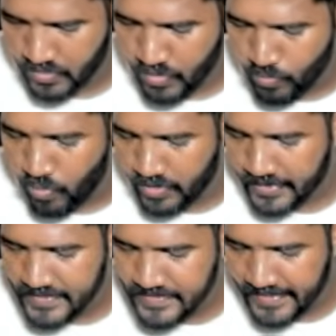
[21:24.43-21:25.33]
What
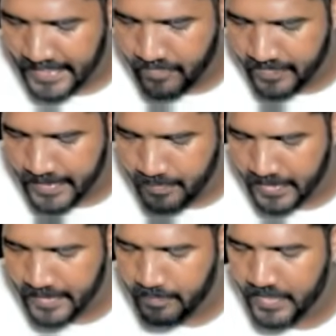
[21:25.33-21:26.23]
is the equity
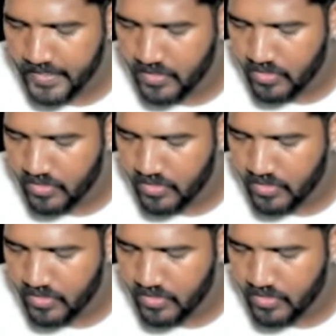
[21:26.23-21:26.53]
multiplier?